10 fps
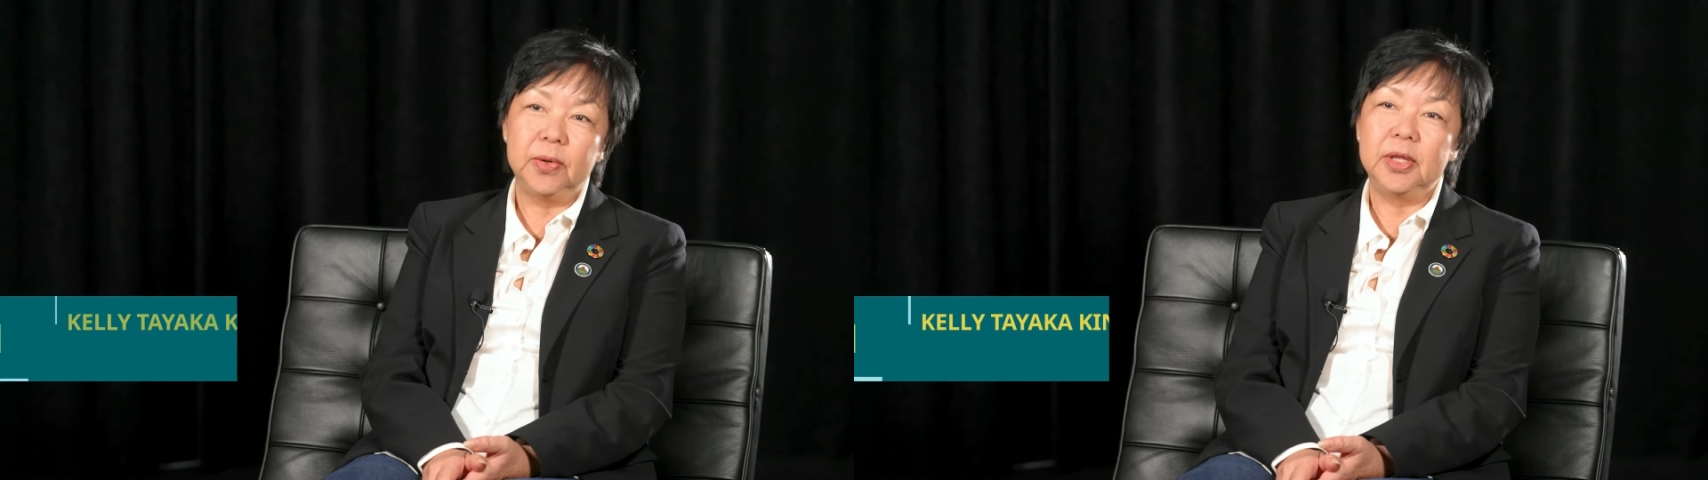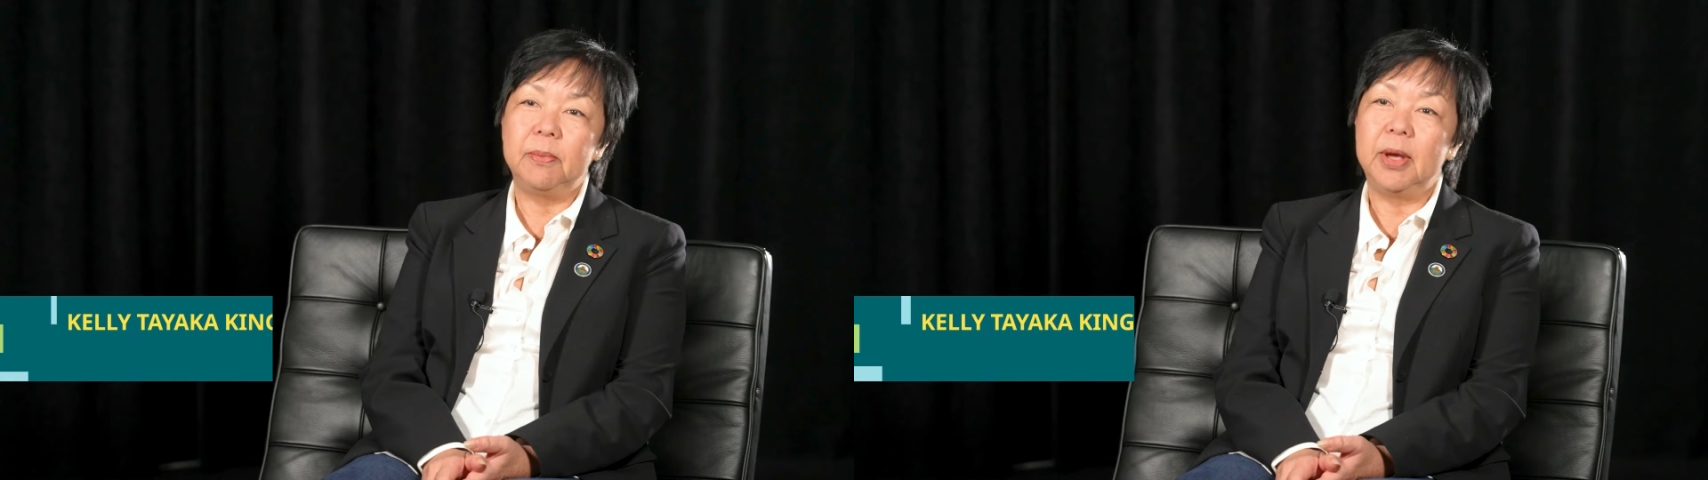
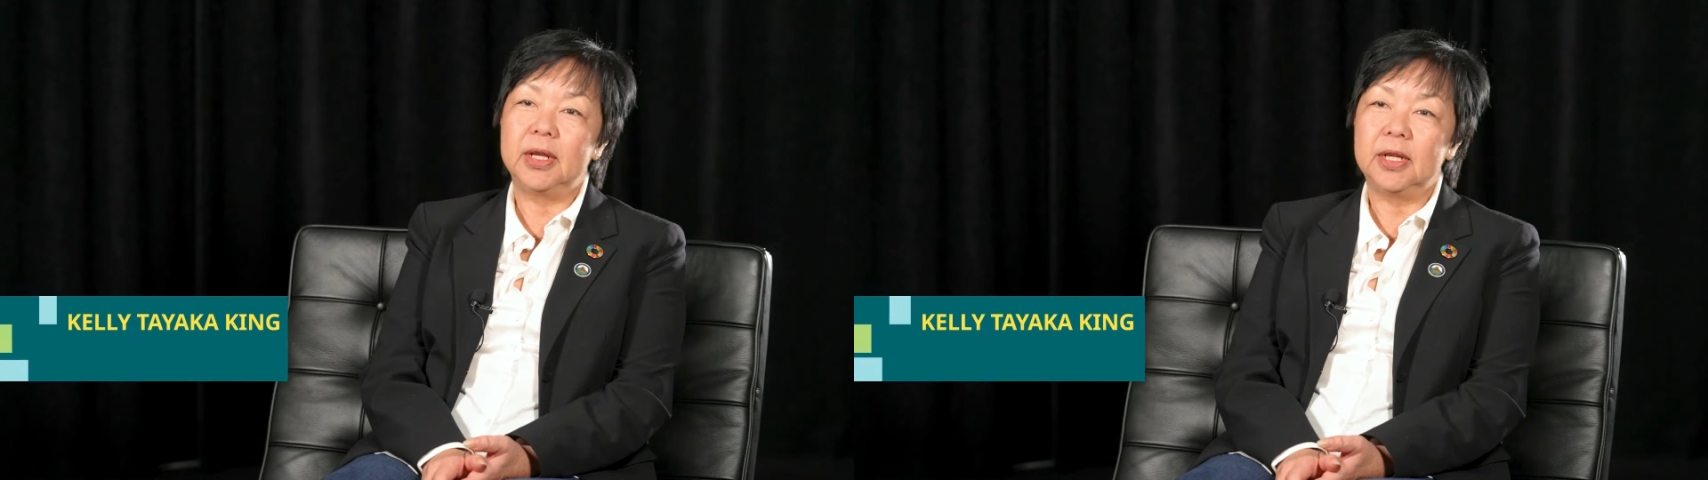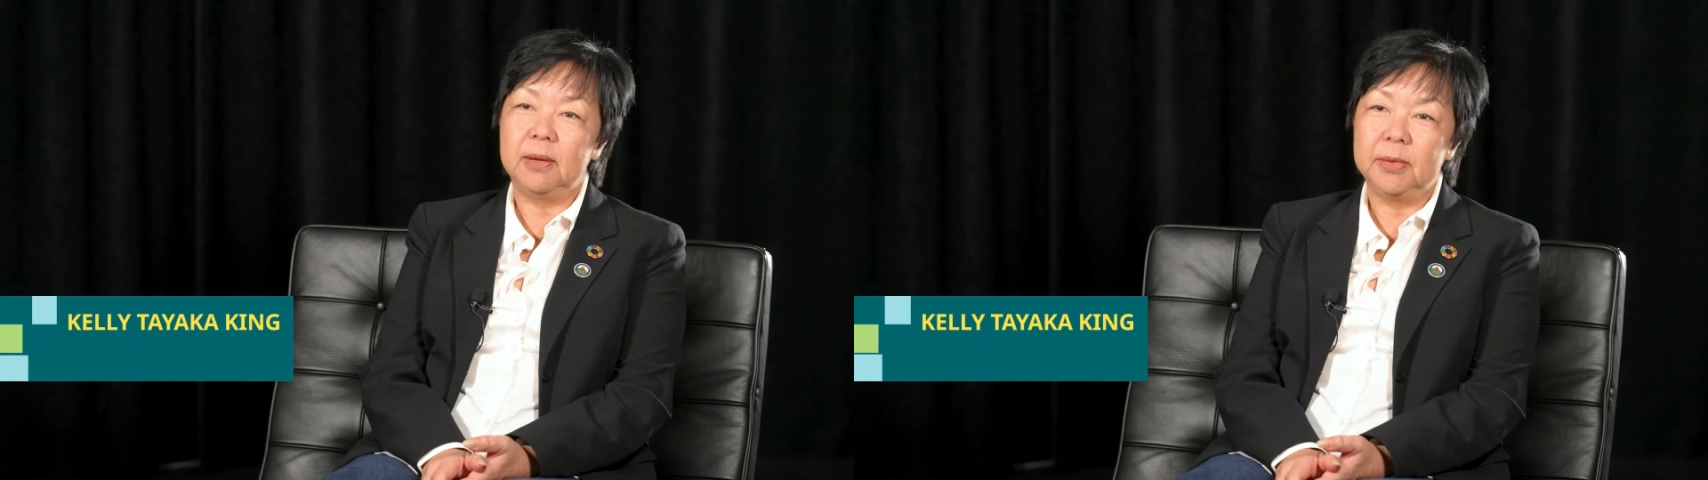during the
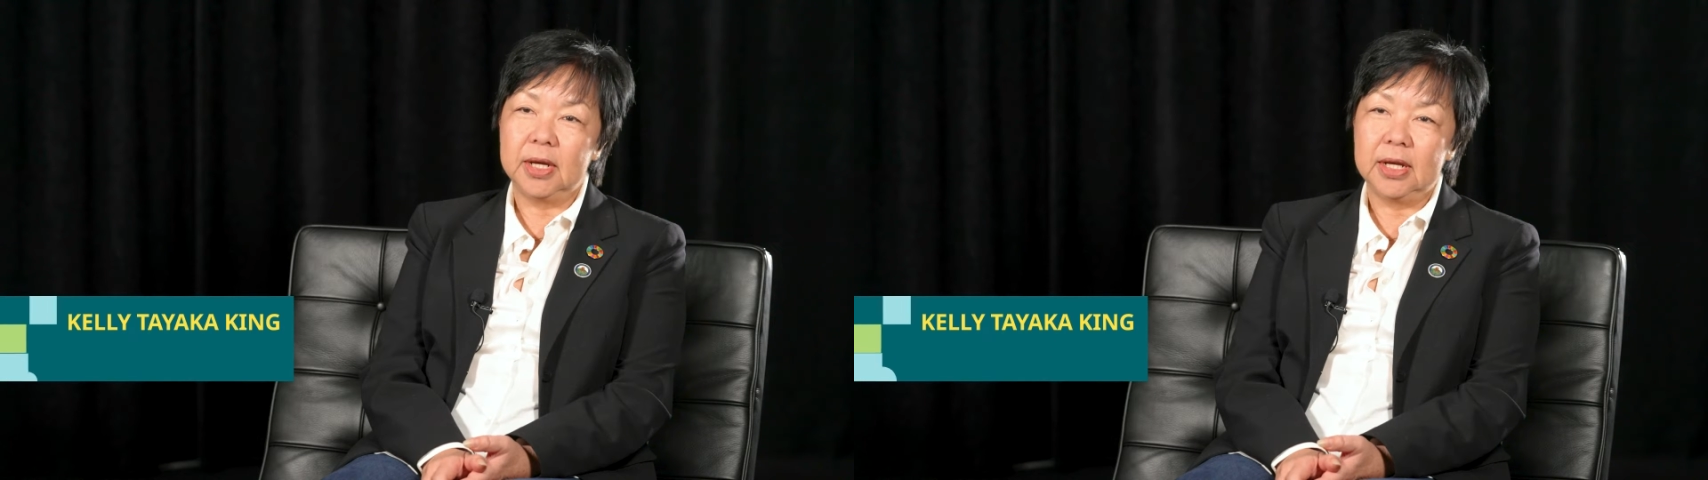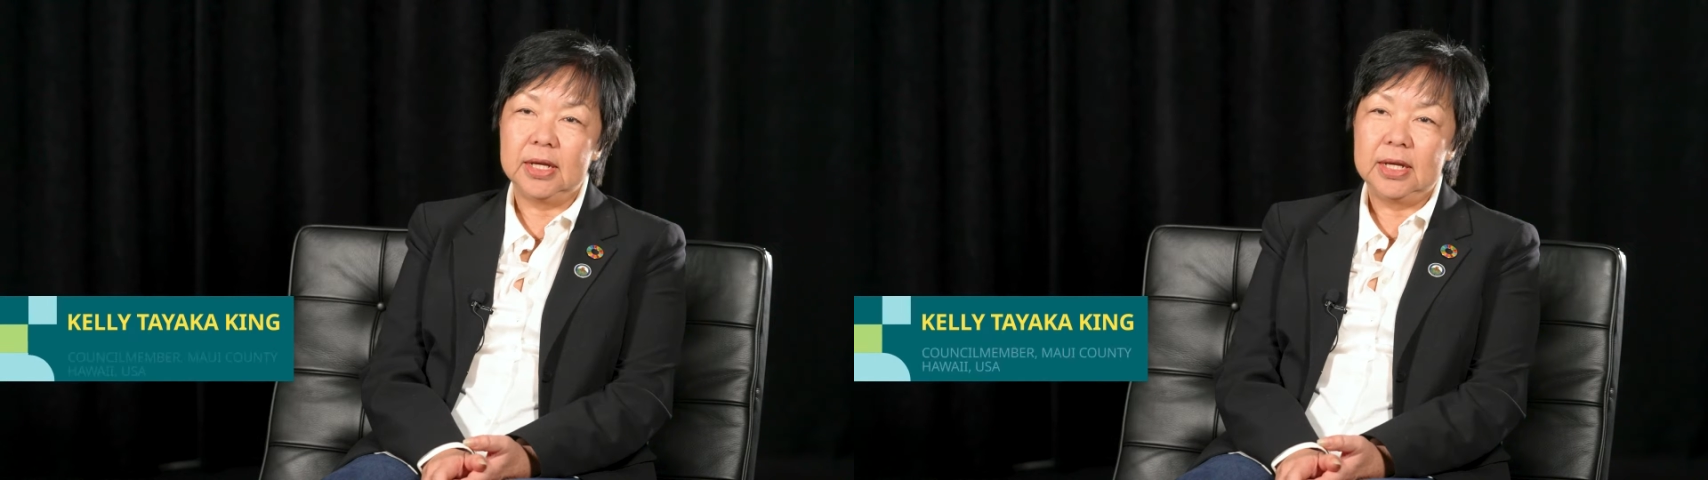
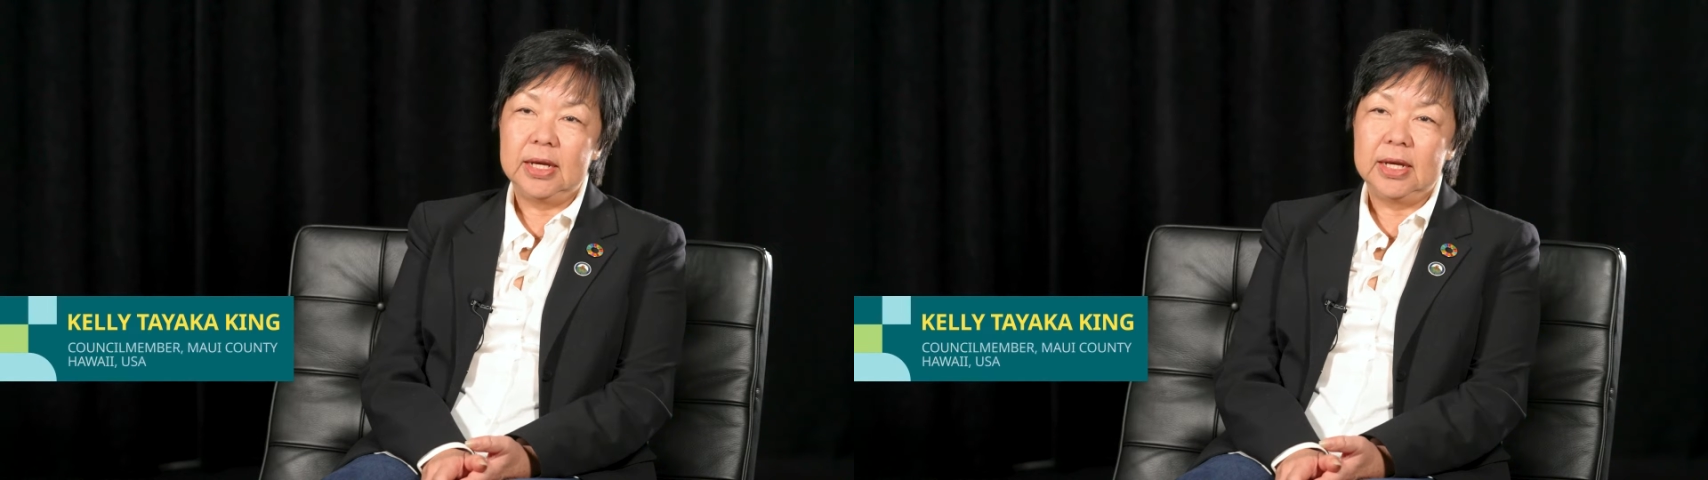pandemic,